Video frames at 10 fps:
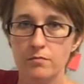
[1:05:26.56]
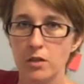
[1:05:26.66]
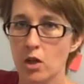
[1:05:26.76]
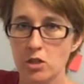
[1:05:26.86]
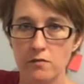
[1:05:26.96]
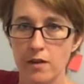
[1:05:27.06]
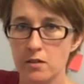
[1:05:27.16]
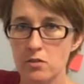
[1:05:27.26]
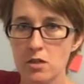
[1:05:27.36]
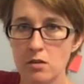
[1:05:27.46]
Yeah, I just
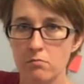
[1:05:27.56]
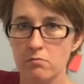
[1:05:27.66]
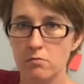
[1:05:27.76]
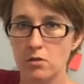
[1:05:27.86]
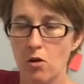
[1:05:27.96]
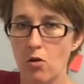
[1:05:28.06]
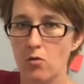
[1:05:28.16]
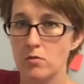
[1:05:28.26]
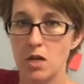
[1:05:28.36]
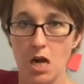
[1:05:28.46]
factor it in.
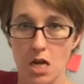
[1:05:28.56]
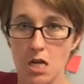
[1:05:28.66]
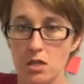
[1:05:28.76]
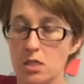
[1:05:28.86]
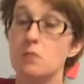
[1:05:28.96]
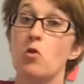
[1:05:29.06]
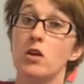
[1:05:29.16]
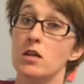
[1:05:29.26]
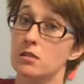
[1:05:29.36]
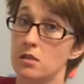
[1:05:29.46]
So tonight and this
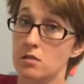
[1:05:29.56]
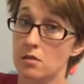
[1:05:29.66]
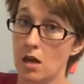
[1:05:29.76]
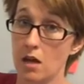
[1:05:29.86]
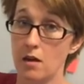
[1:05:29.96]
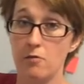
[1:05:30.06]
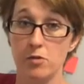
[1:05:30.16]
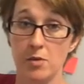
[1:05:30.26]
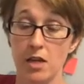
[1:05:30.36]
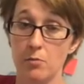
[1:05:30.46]
morning, since uh, it was
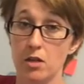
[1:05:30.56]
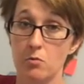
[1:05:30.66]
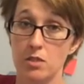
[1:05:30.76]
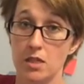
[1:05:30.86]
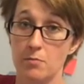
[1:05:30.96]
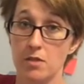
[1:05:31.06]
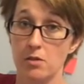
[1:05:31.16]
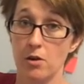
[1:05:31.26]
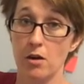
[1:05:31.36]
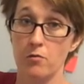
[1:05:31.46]
me and Emily, we stopped at
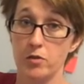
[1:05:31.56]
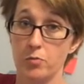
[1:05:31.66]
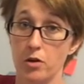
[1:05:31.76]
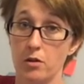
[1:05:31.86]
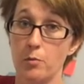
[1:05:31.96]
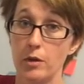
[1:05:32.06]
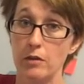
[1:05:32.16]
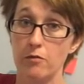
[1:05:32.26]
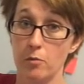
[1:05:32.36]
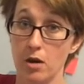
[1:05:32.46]
Great Harvest Bread
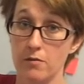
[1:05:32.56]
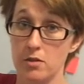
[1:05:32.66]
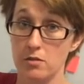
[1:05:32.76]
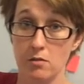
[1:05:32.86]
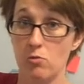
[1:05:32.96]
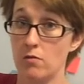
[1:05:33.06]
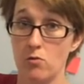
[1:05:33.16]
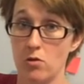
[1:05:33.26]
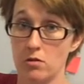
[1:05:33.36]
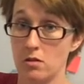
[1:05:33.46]
Company for breakfast. Well, of
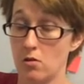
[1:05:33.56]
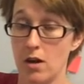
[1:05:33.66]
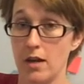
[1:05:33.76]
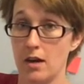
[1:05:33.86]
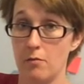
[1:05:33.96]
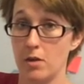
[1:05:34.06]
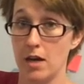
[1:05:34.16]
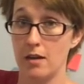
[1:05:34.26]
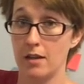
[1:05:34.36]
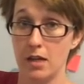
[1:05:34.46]
course, you know, I got, we
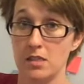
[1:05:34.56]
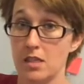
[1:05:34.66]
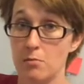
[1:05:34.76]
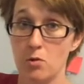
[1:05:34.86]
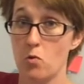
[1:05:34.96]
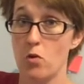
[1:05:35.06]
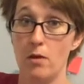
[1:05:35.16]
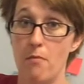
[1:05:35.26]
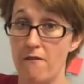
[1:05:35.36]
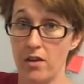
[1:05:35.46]
got like a cinnamon roll
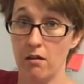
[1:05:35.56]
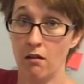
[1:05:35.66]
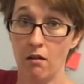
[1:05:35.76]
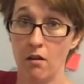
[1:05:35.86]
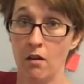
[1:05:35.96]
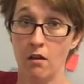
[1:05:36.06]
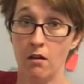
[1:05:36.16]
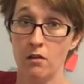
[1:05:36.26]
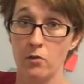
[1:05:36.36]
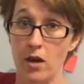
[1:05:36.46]
and a muffin.
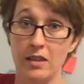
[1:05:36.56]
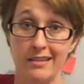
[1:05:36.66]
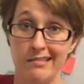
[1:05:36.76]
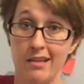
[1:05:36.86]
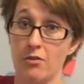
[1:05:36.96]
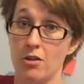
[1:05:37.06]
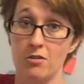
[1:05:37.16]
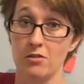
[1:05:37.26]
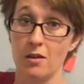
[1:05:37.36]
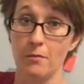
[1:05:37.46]
So I had like
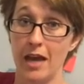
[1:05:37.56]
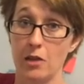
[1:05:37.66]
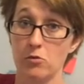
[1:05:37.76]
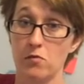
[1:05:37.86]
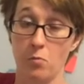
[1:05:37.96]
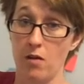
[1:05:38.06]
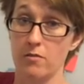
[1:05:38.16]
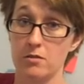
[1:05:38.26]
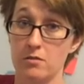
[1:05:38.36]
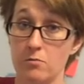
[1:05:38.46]
700 something calories for
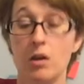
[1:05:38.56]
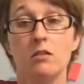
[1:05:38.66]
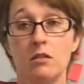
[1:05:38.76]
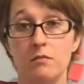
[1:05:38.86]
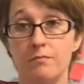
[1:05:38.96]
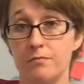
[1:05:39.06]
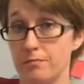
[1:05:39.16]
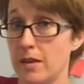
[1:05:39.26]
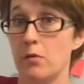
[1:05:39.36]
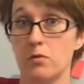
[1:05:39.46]
breakfast. Well,
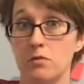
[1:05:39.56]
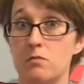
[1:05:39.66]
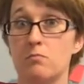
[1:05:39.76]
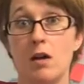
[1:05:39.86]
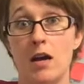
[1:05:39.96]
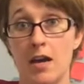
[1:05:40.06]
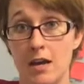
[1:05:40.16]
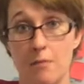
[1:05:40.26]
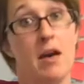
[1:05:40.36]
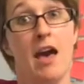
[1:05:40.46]
that was my